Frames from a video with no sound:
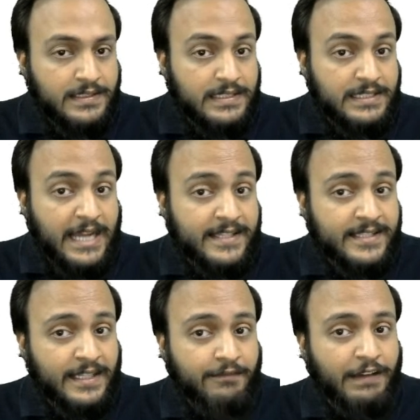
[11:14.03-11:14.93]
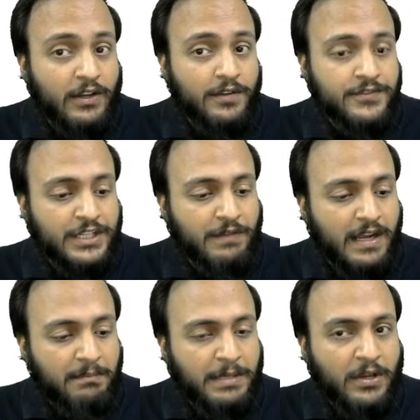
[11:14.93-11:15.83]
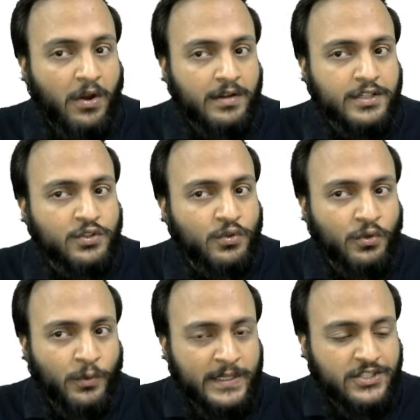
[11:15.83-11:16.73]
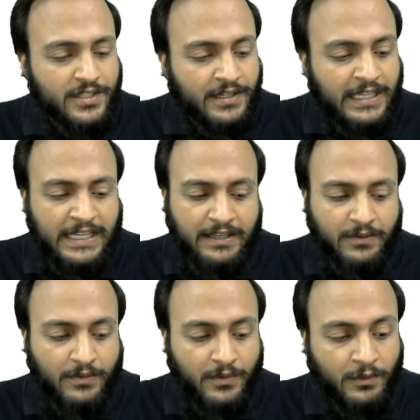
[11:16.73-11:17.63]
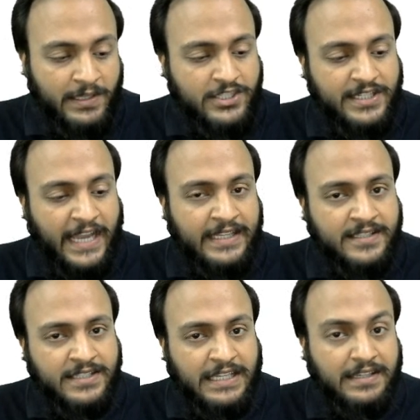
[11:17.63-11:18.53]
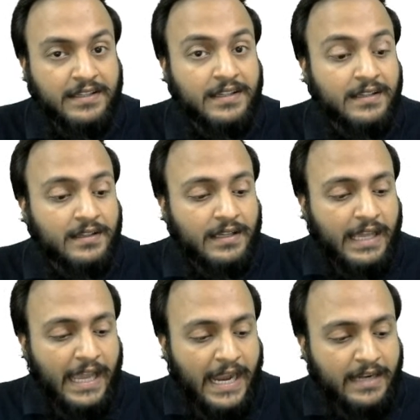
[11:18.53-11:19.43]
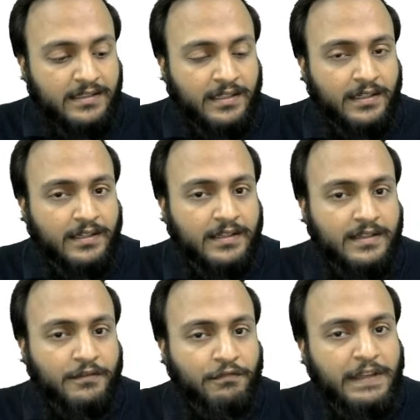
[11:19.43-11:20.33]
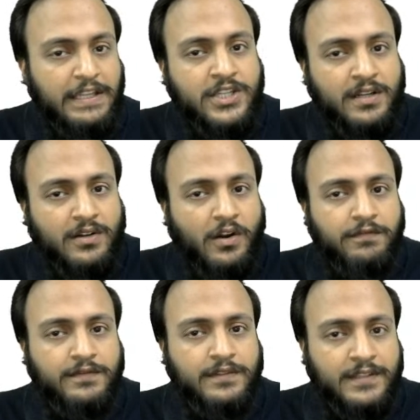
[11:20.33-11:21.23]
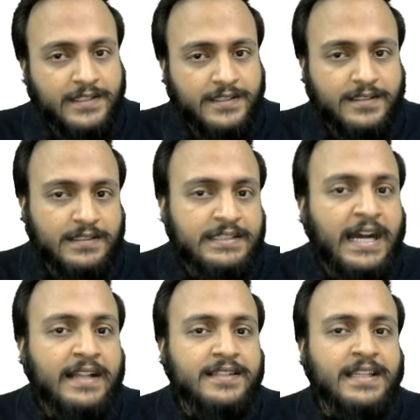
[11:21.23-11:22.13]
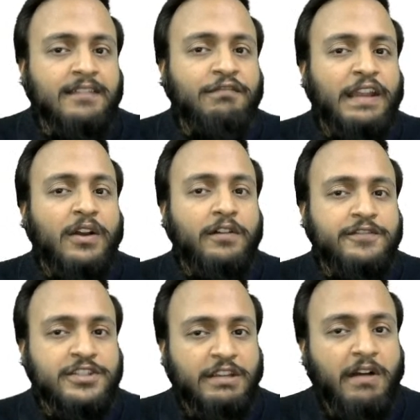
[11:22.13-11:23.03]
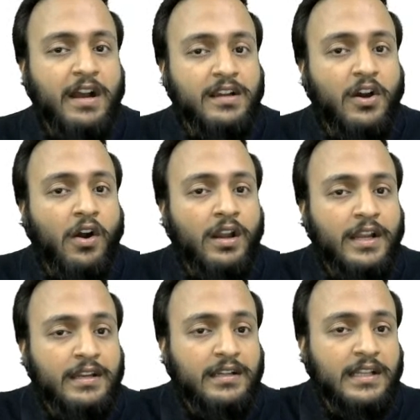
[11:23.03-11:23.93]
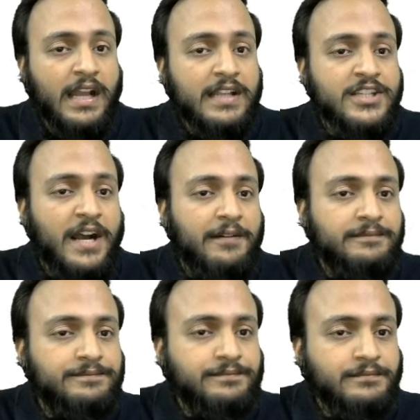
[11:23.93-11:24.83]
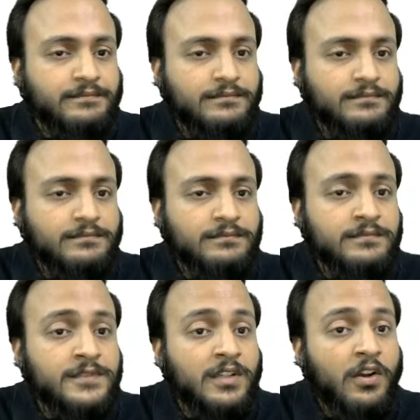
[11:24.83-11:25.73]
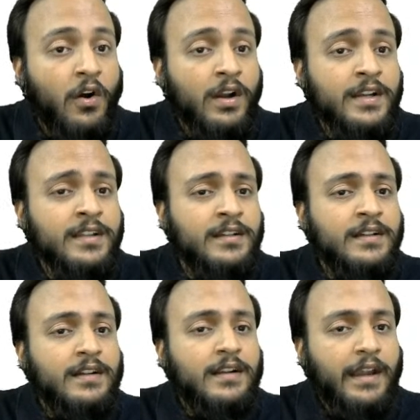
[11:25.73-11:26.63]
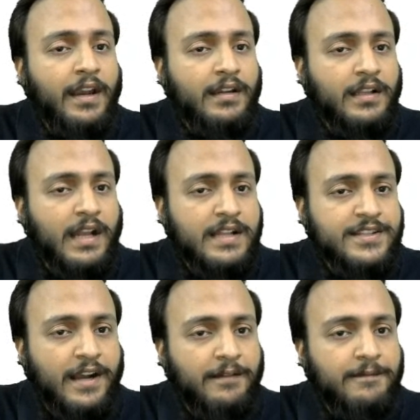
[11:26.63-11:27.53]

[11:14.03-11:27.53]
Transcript: Dancing figure of Shiva belonged to which reign? Which dynasty had the feature of this dancing figure of Shiva called Nataraja? Called Nataraja.